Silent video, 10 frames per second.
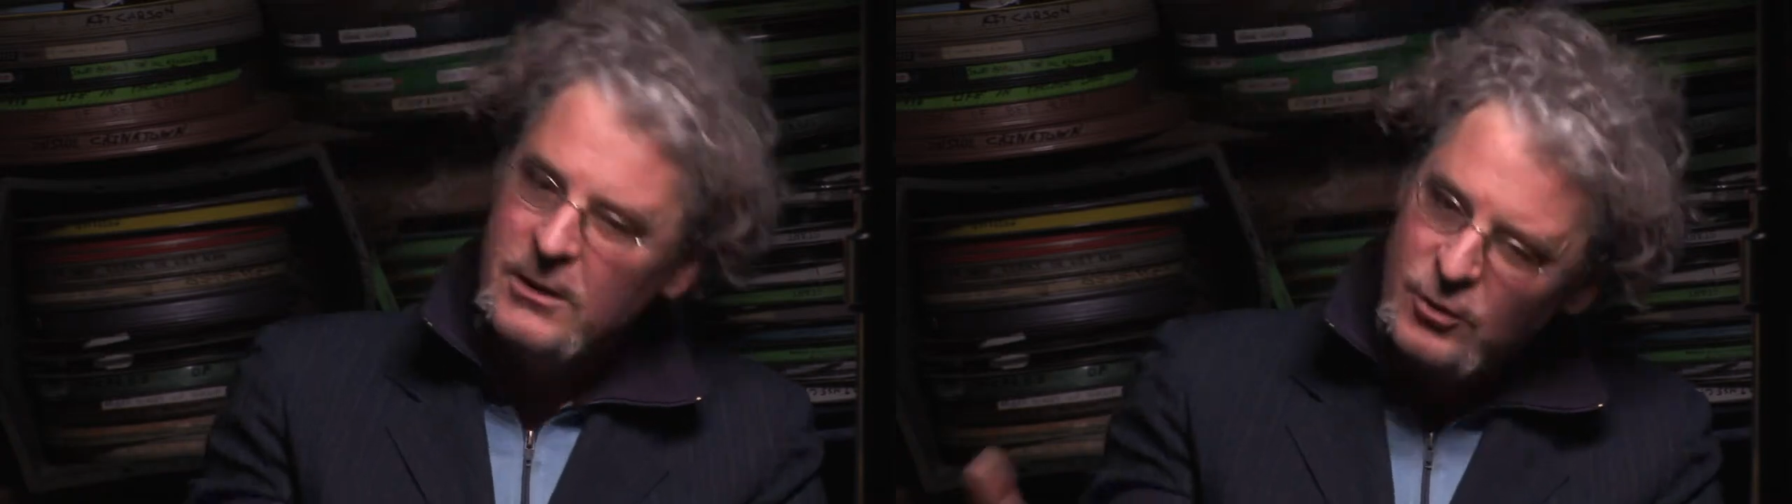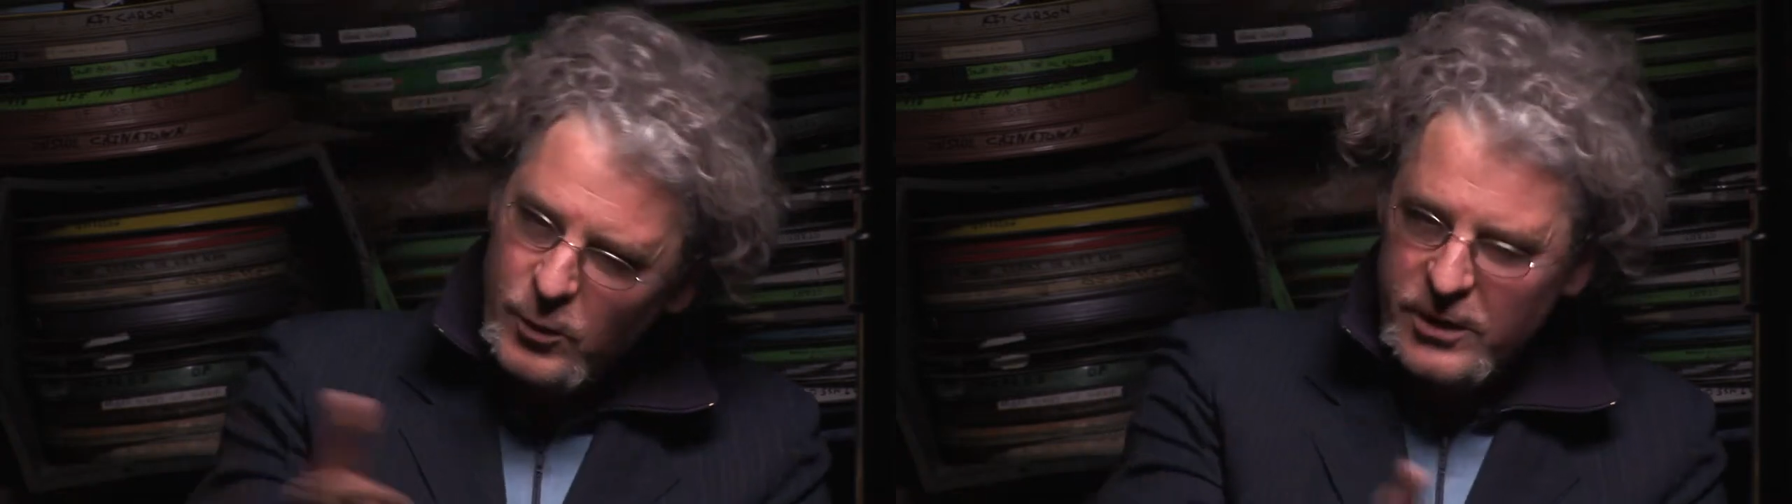
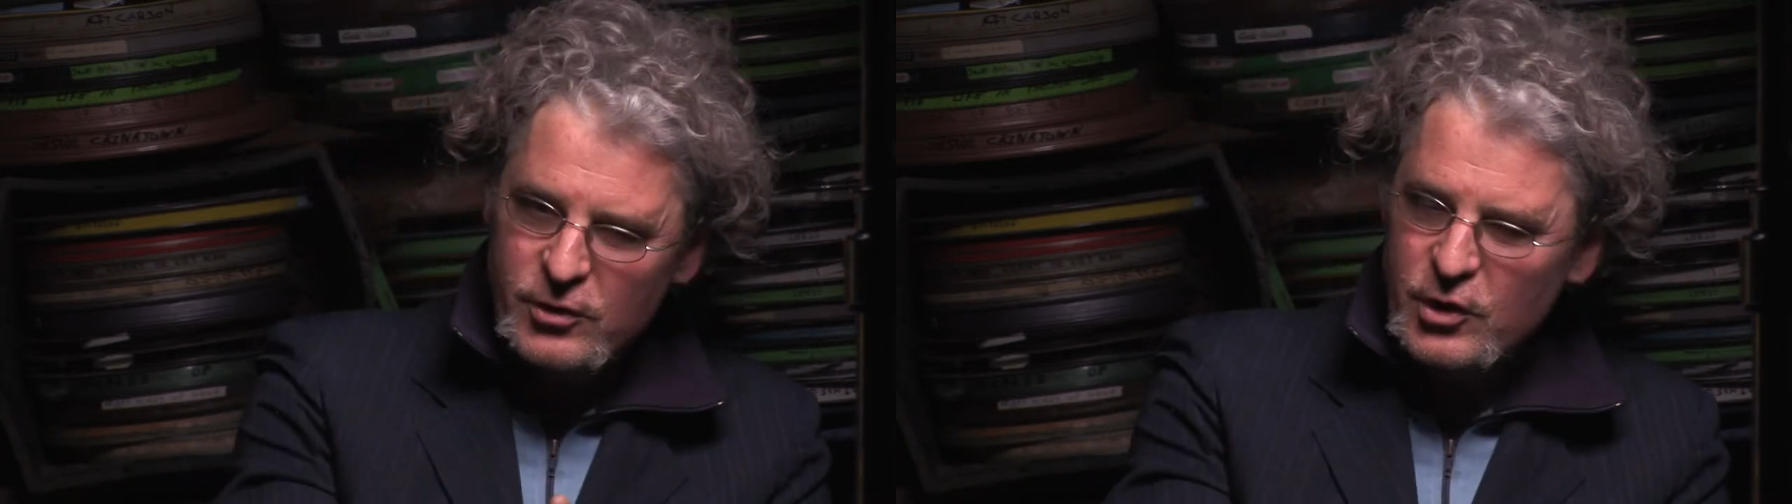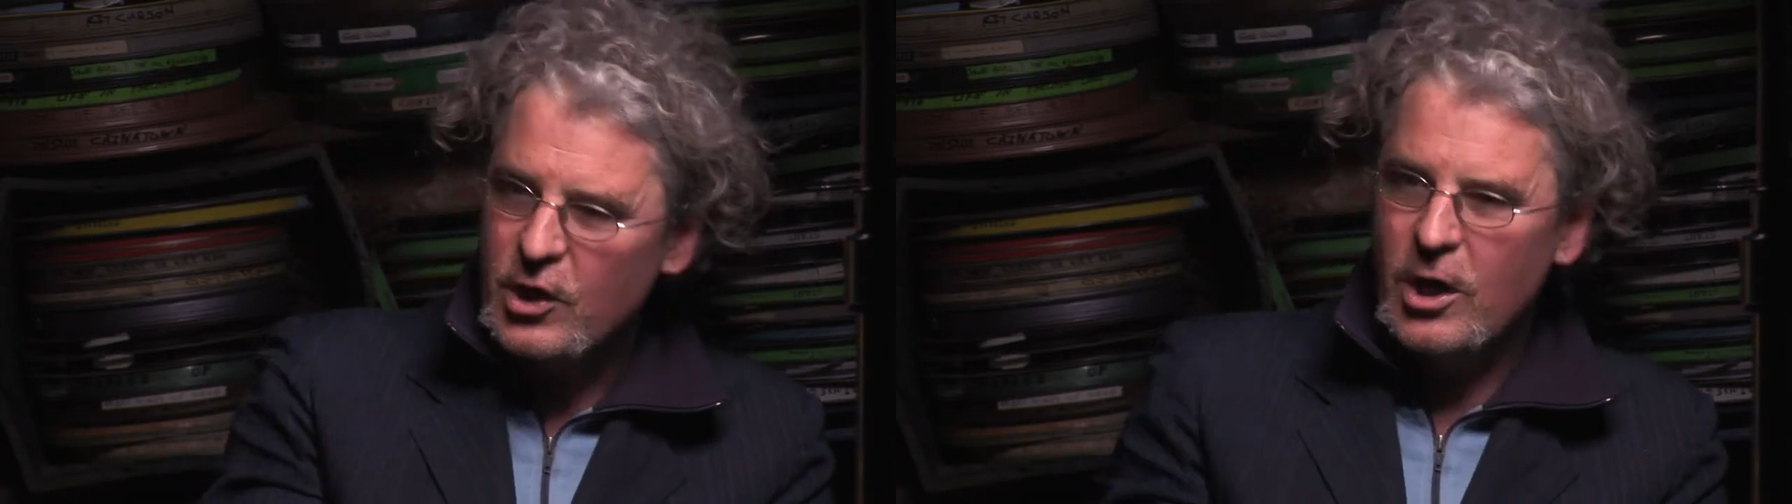20
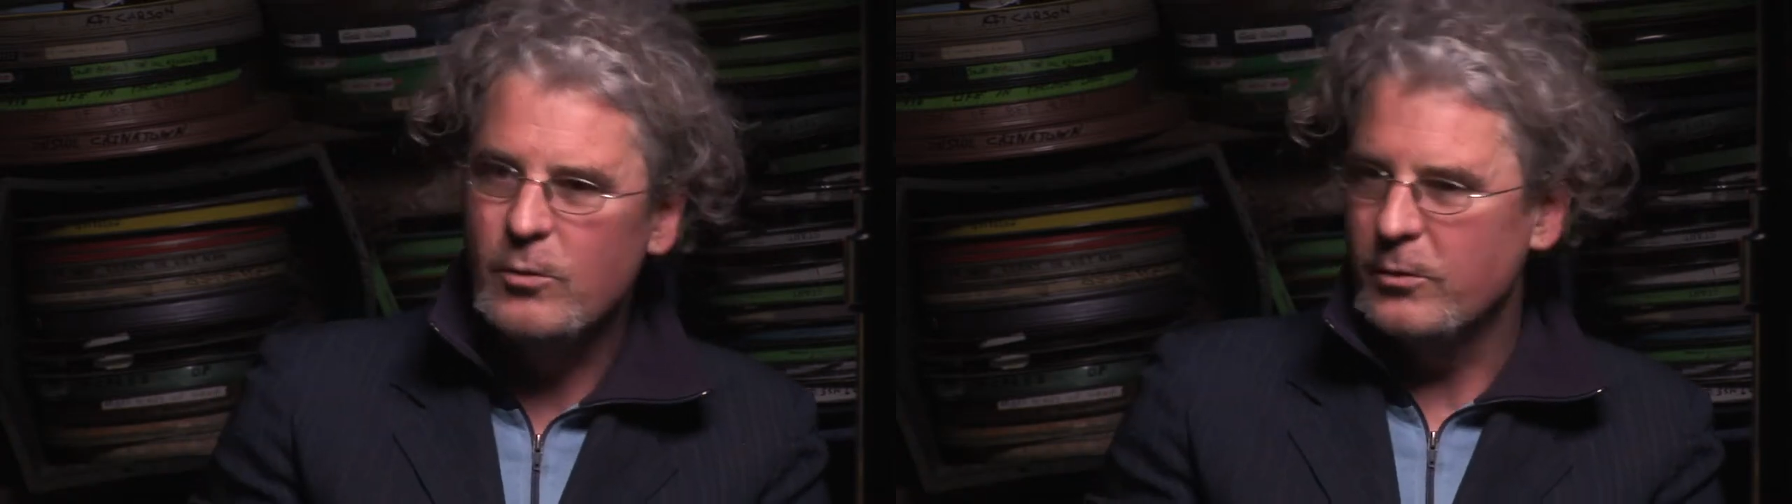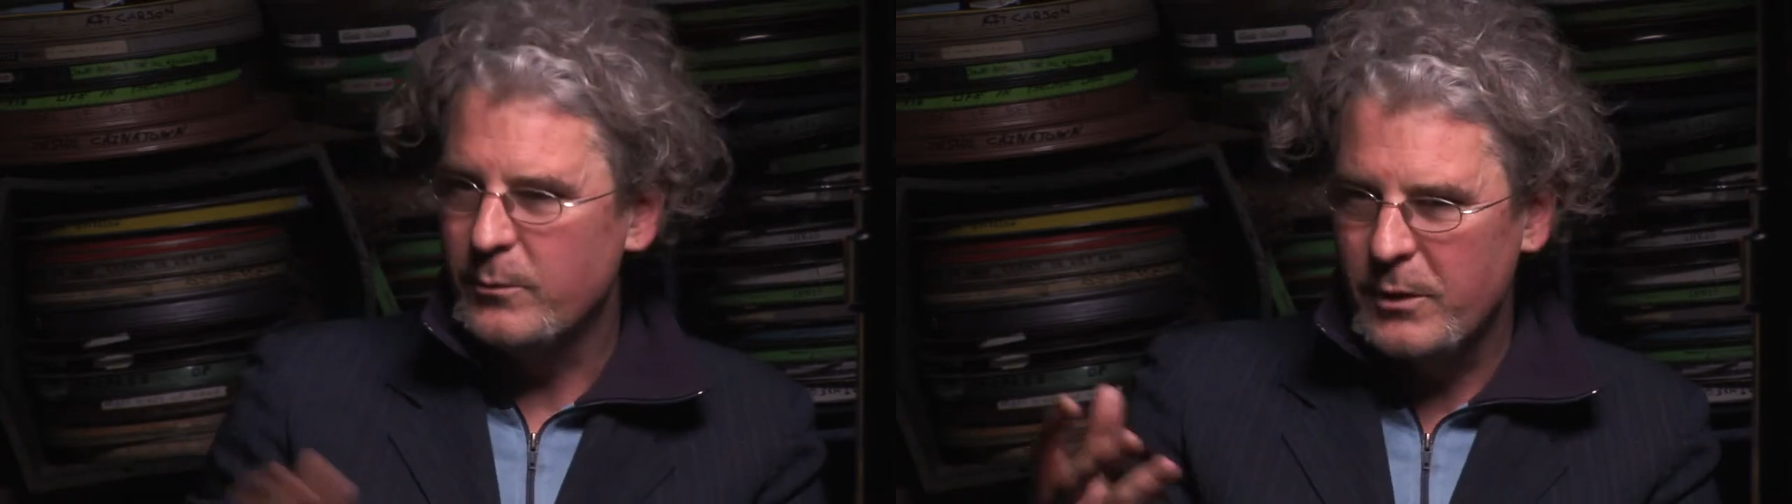years ago
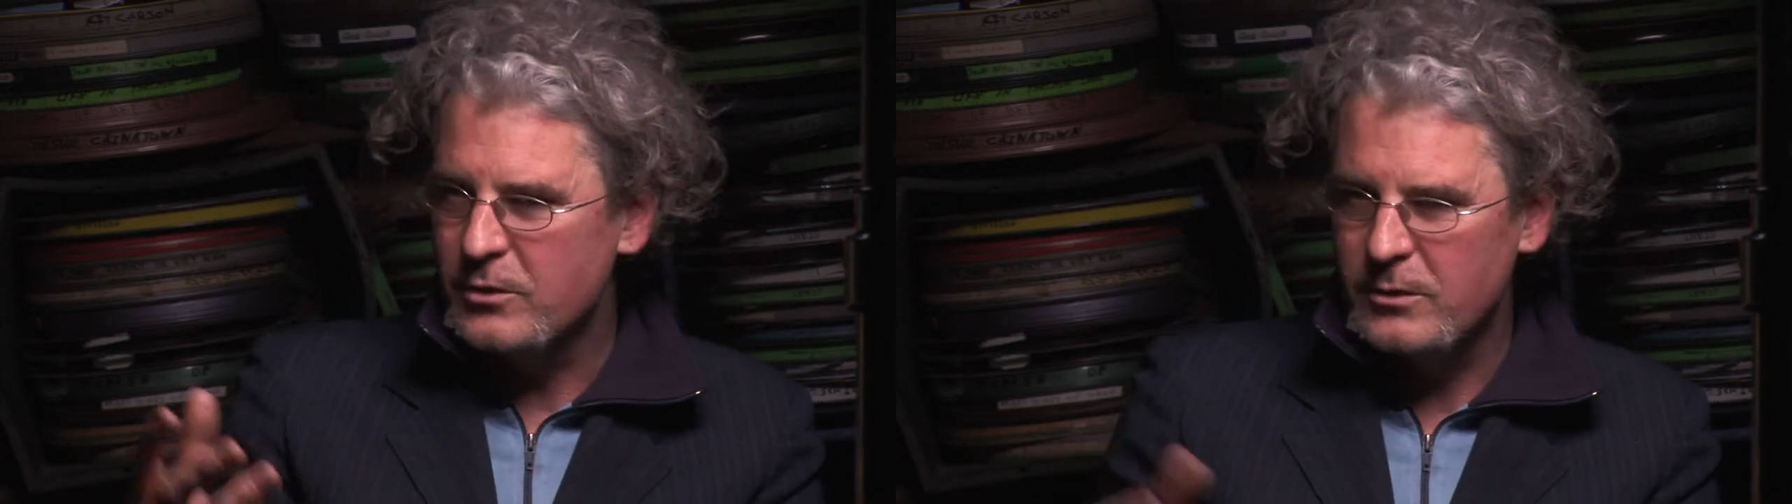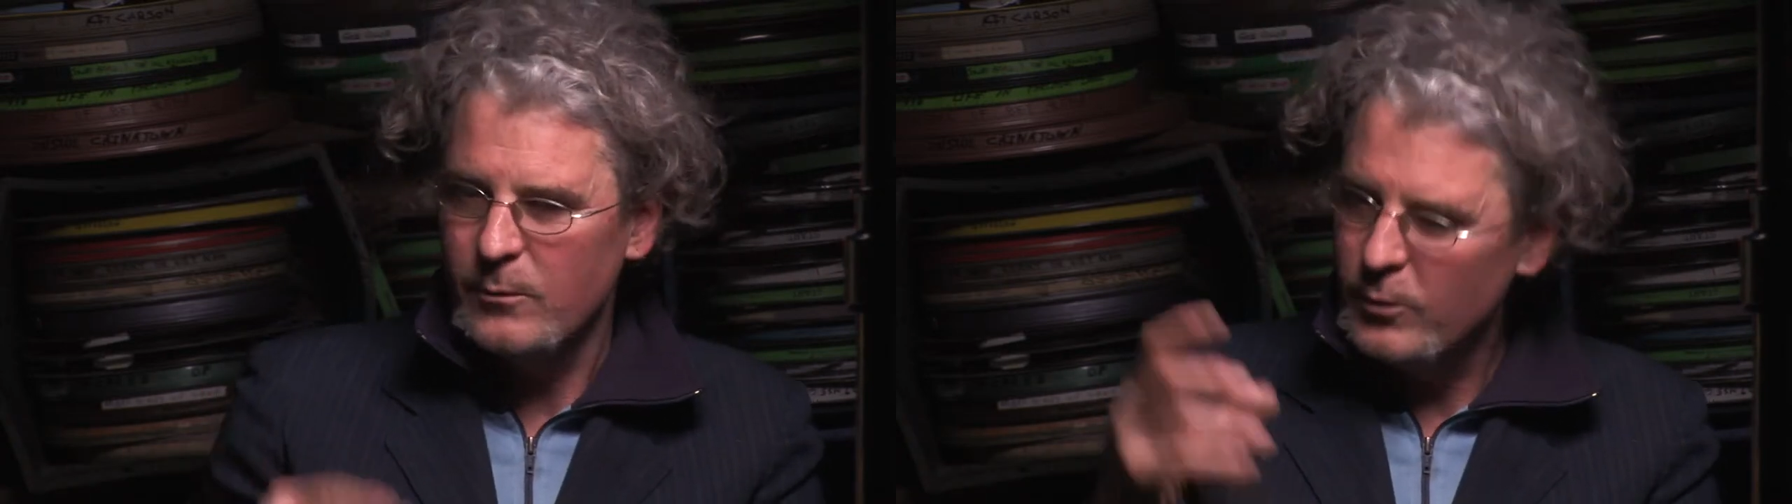with America,